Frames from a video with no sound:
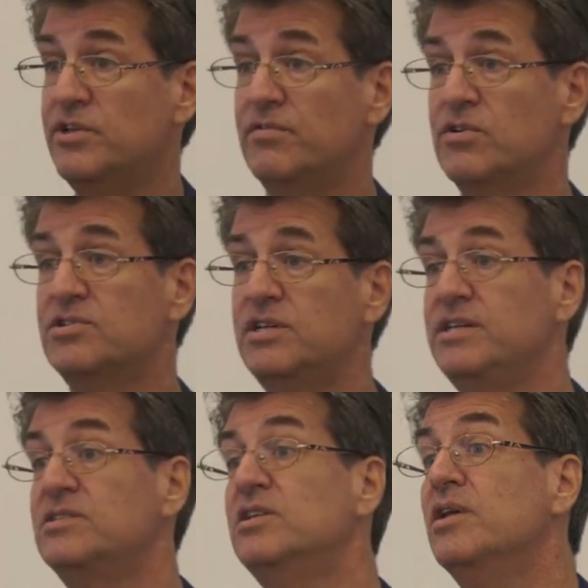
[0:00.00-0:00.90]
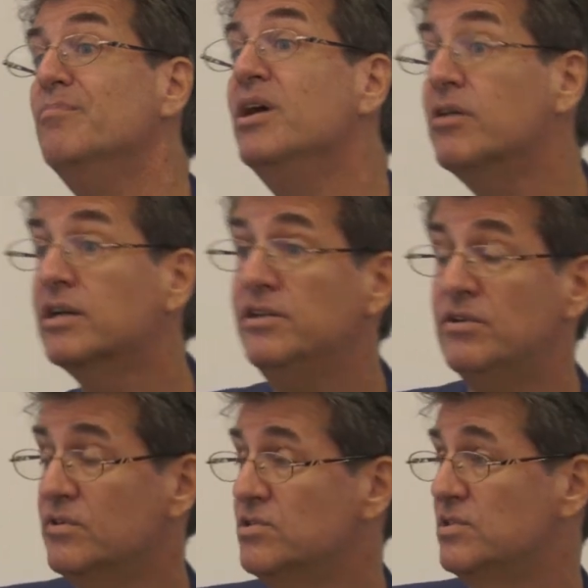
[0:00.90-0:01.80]
universities and American
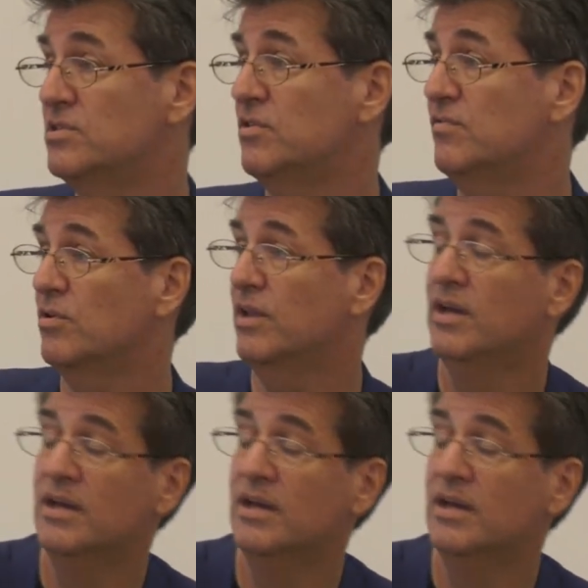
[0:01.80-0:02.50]
universities and so forth,